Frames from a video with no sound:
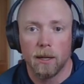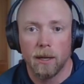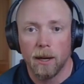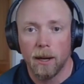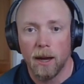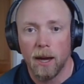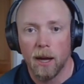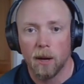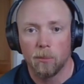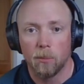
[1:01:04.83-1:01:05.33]
out of
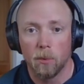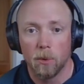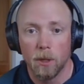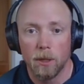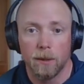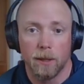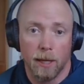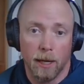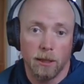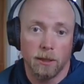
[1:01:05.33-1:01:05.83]
Hab
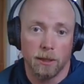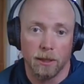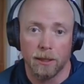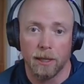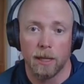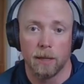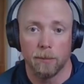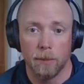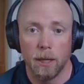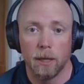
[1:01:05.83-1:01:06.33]
One, they actually
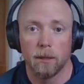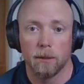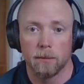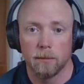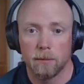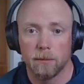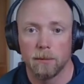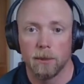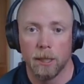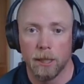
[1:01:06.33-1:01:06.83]
came out
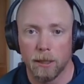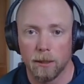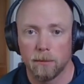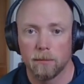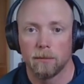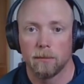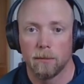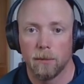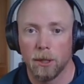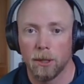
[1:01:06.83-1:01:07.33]
like
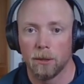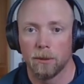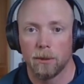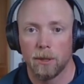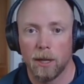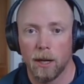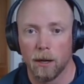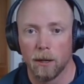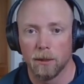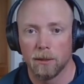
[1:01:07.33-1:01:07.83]
you know
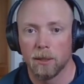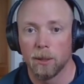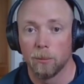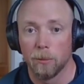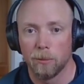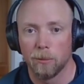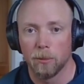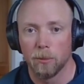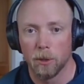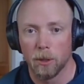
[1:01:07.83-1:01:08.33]
carrots. Some of
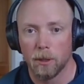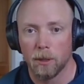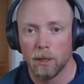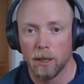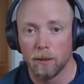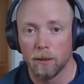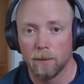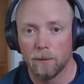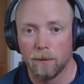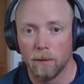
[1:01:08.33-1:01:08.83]
them look
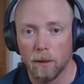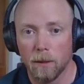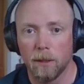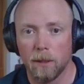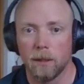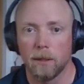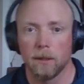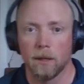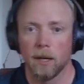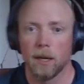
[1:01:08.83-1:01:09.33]
kind of
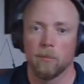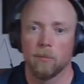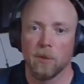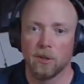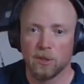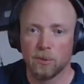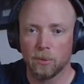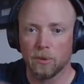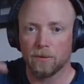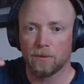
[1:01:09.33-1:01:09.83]
funky. They had
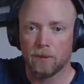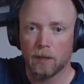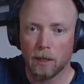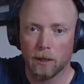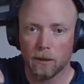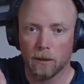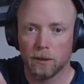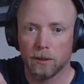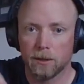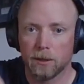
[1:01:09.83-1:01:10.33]
multiple
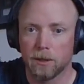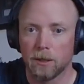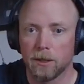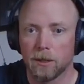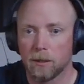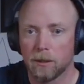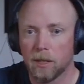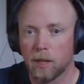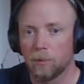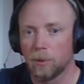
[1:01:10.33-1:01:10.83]
fingers, you
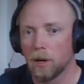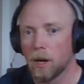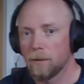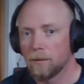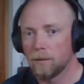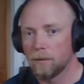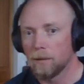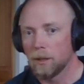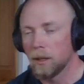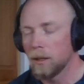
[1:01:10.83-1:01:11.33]
know, coming off
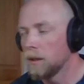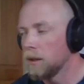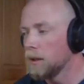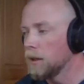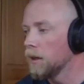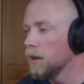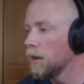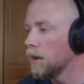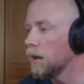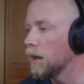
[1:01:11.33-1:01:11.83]
of it.
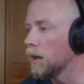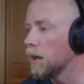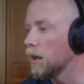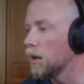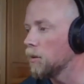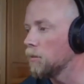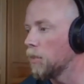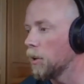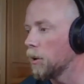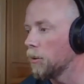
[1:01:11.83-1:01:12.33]

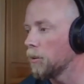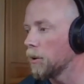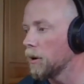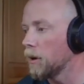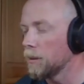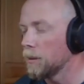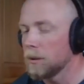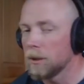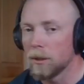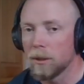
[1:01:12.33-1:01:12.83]
Uh, but we were
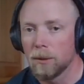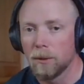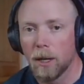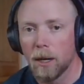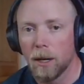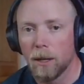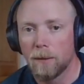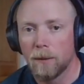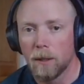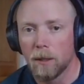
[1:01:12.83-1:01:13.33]
able to do that.
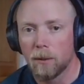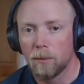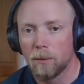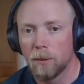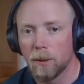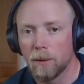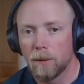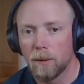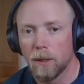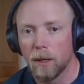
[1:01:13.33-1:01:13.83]
I think
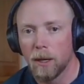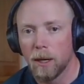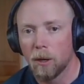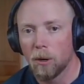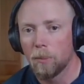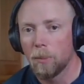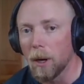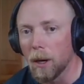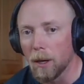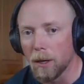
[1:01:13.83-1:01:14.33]
with the
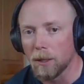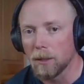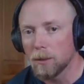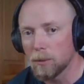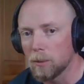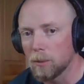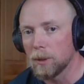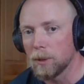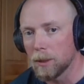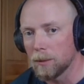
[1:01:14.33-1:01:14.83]
aeroponics,
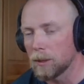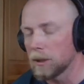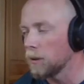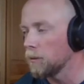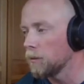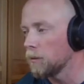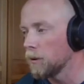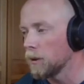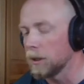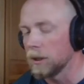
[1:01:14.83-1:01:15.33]
we'll be able to get
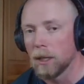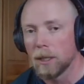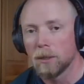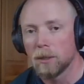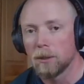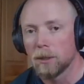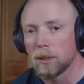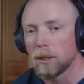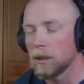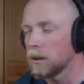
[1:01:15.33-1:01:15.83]
really nice
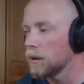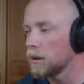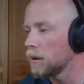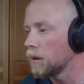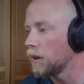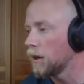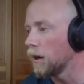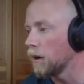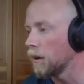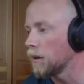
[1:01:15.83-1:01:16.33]
looking
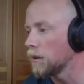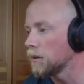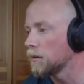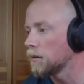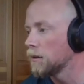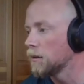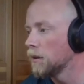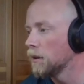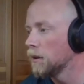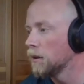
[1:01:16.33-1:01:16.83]
carrots.
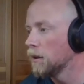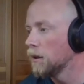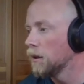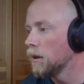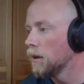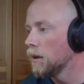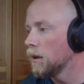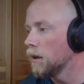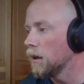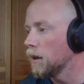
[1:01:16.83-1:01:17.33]

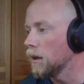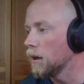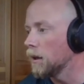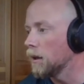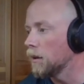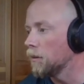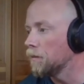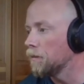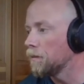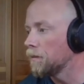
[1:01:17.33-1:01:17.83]

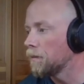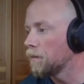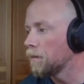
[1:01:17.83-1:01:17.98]
Um,